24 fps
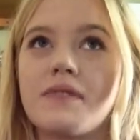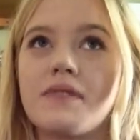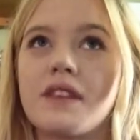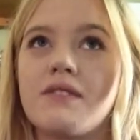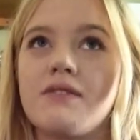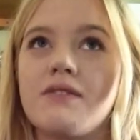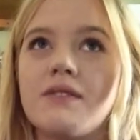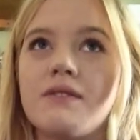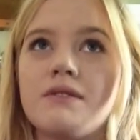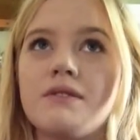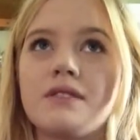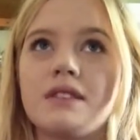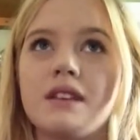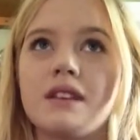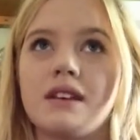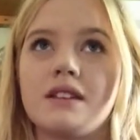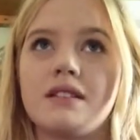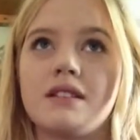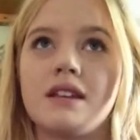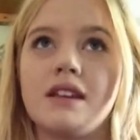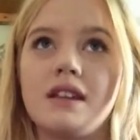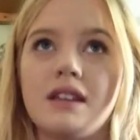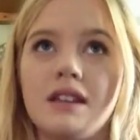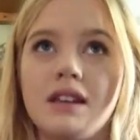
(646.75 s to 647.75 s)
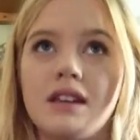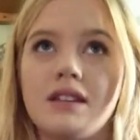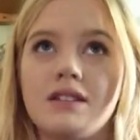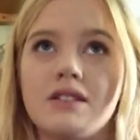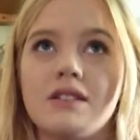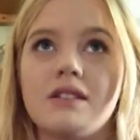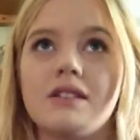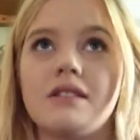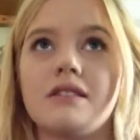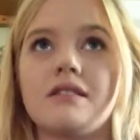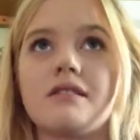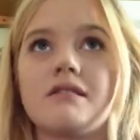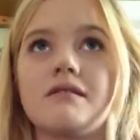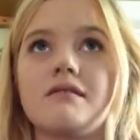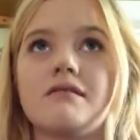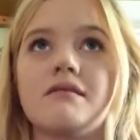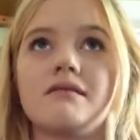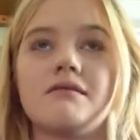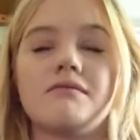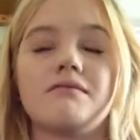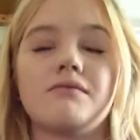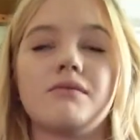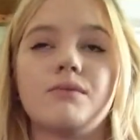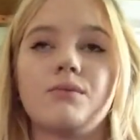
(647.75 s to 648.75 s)
if it was like a teenager
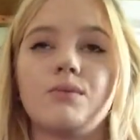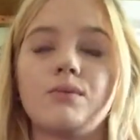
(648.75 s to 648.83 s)
or